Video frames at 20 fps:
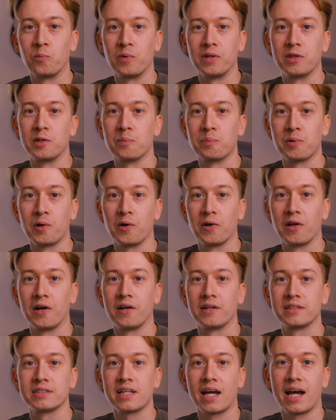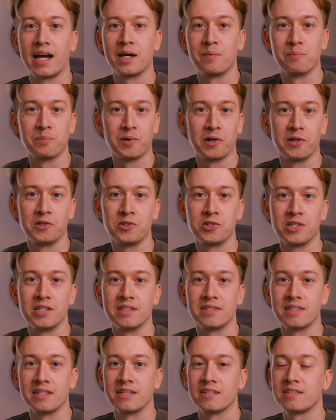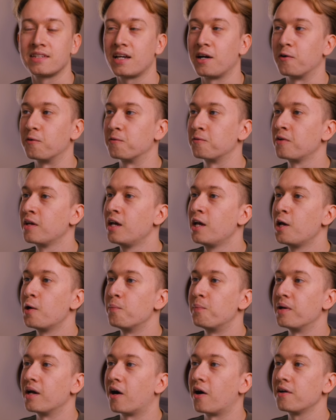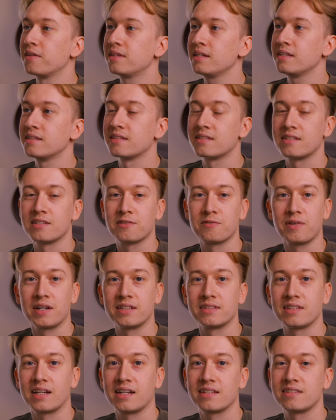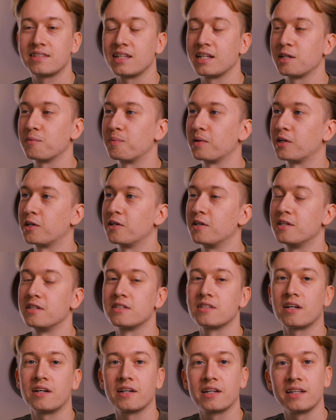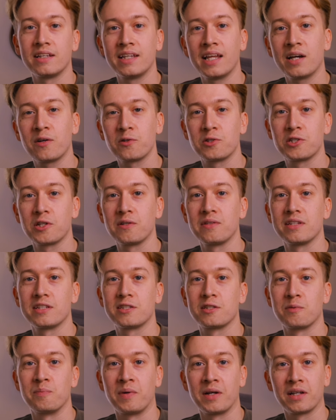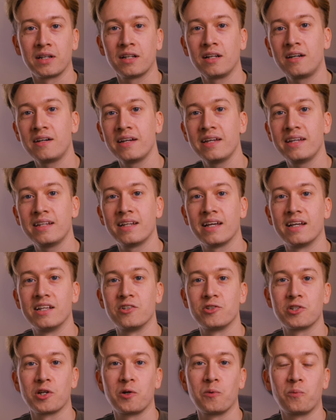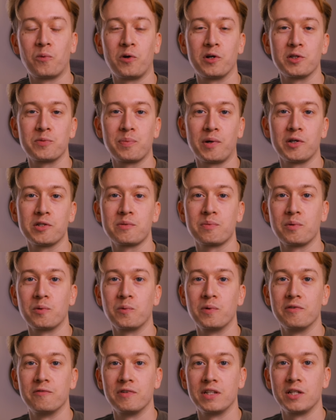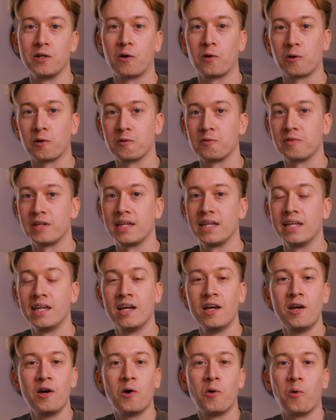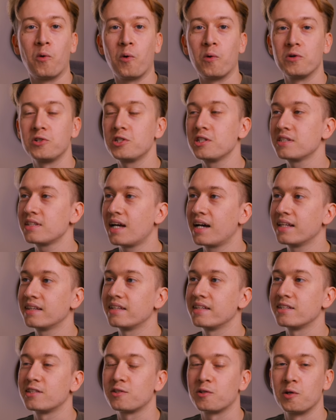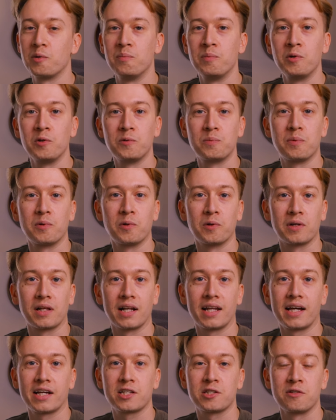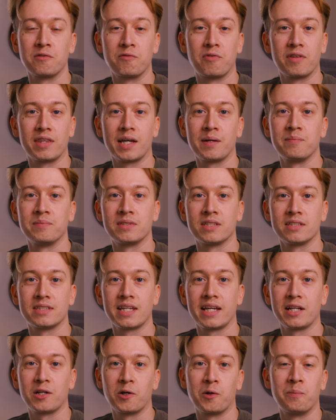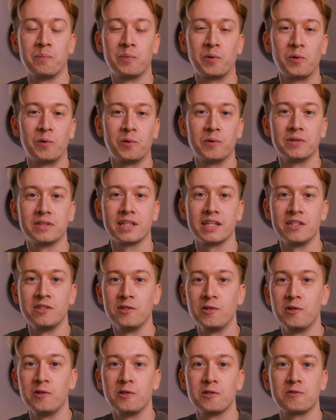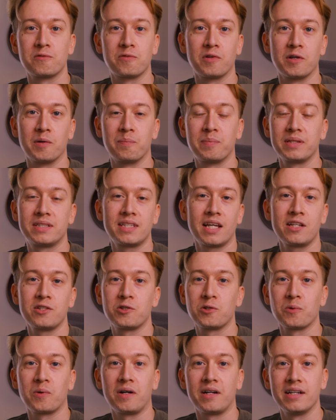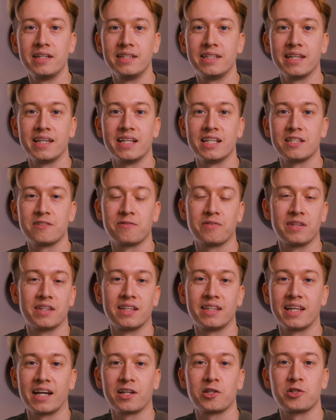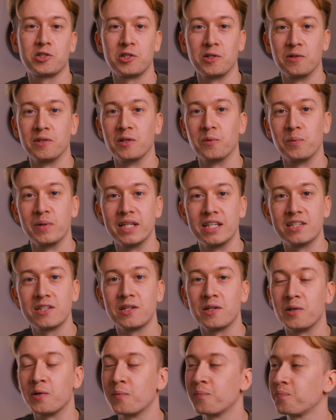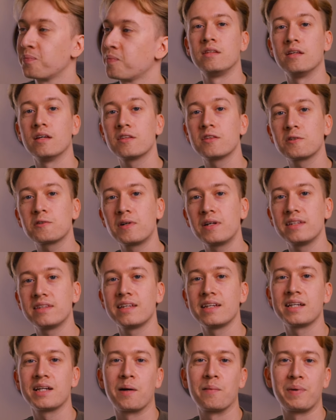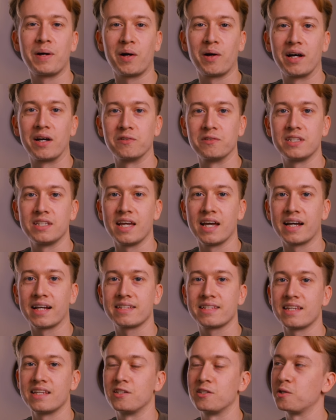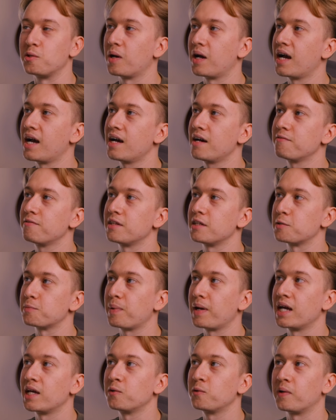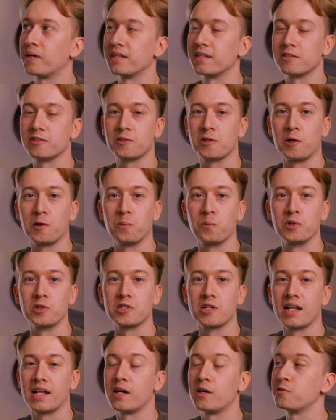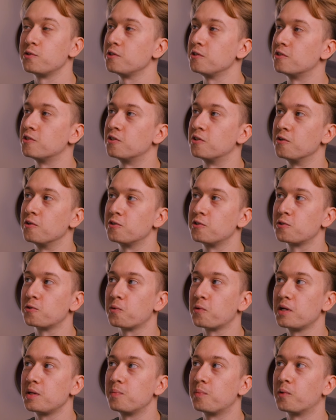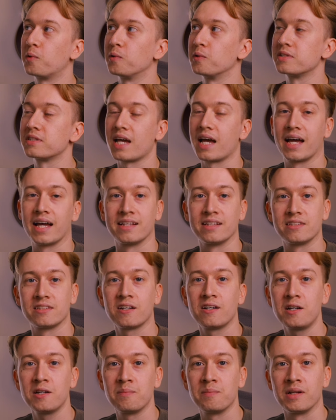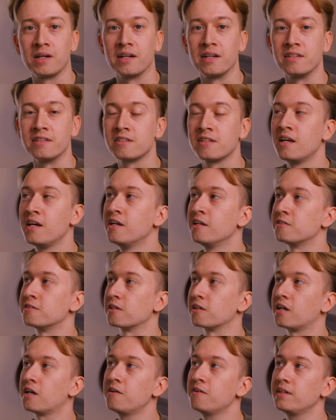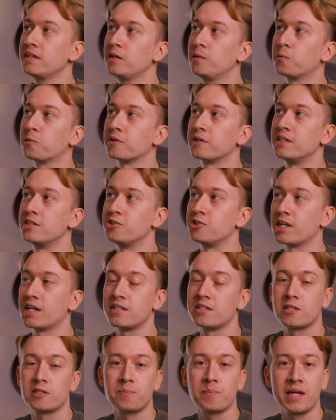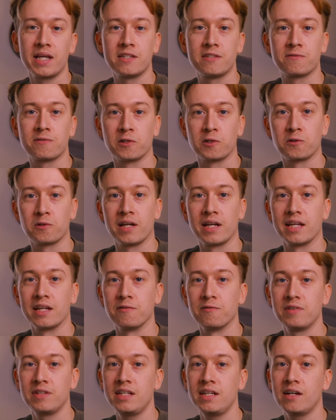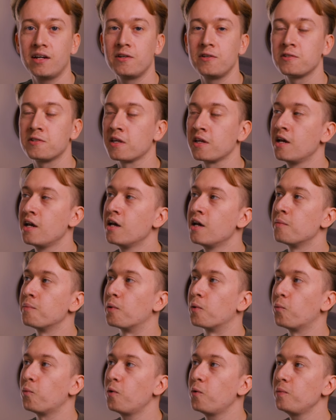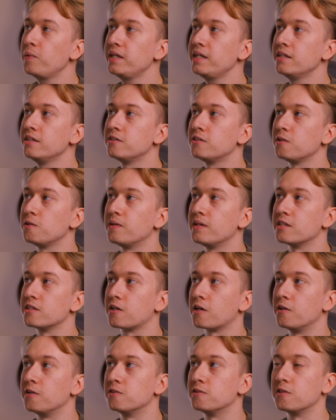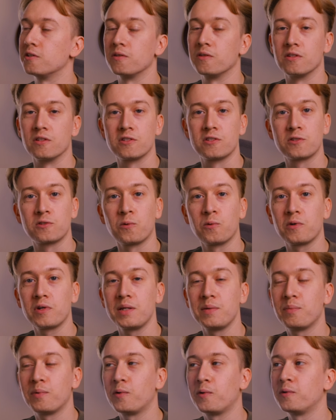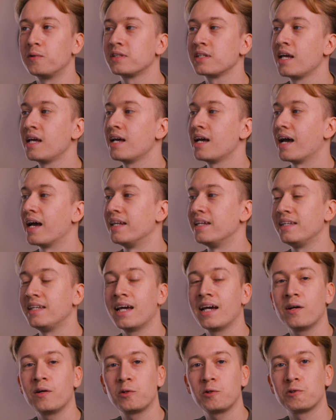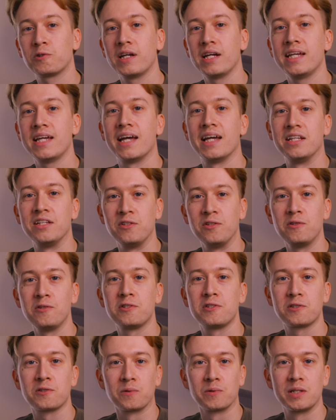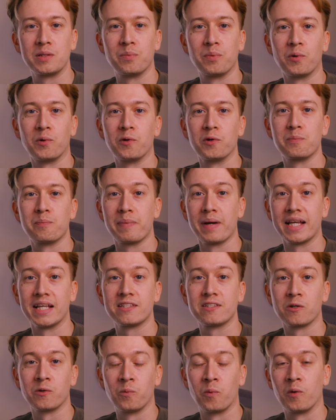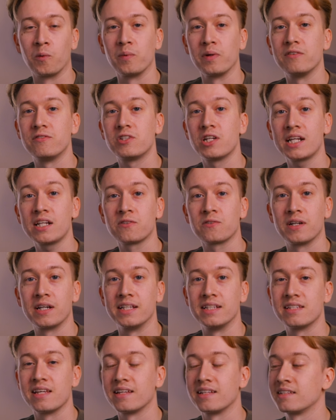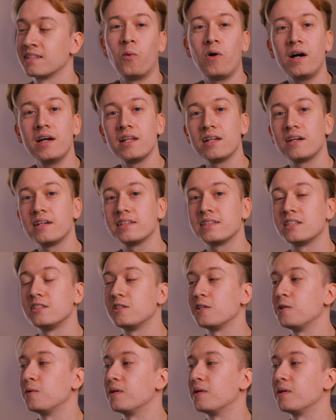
with the product and branches itself. But I think this is fantastic because I can now show this to my client and show what is possible with videography, or just add this to a mood board collection for them to take on board and use for potential ideas for the next shoot that we do. The other great thing about LTX is you have this panel at the top which allows you to do storyboards and timelines. So currently we're in GenSpace for creating videos, but what we can do is go to the storyboard and now create a new storyboard based on what we've generated. What I like to do